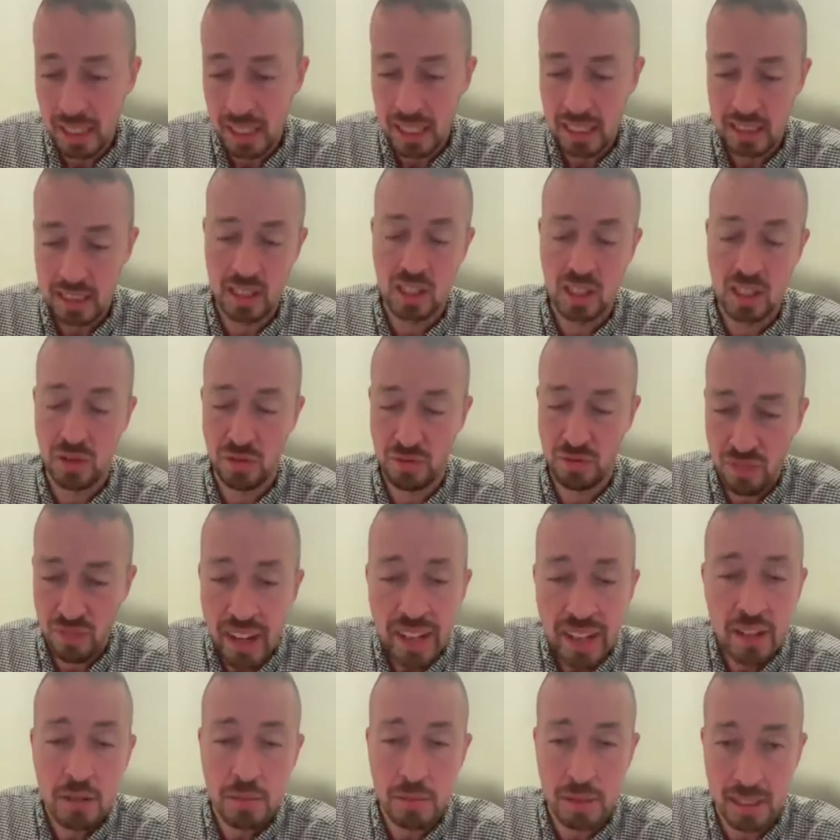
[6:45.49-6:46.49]
It's a
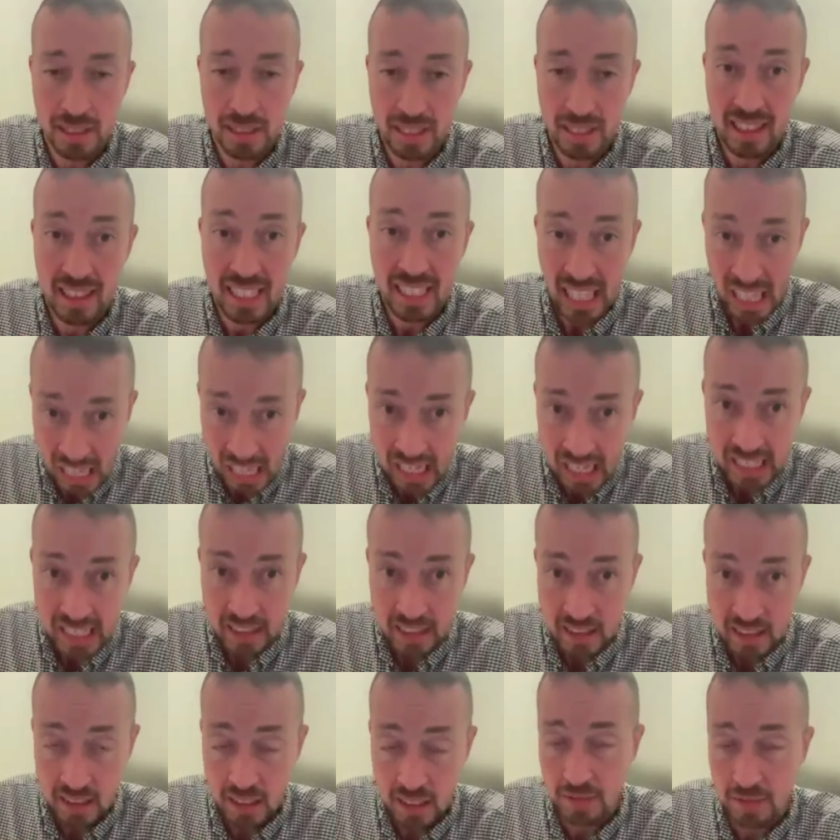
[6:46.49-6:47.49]
defilement in the
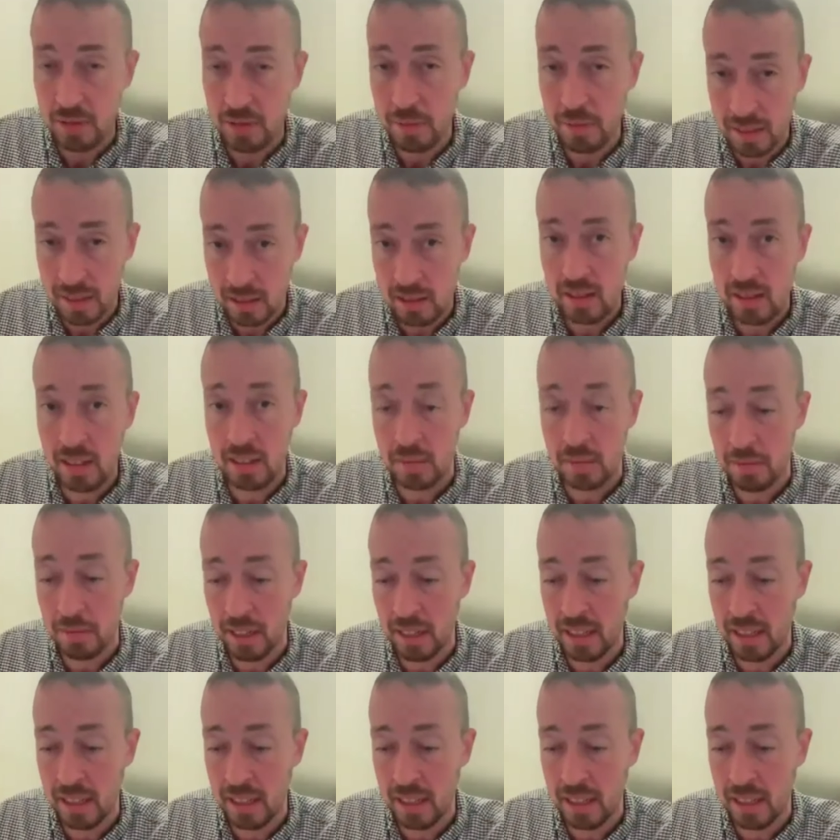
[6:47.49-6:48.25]
eyes of the Mitzrayim.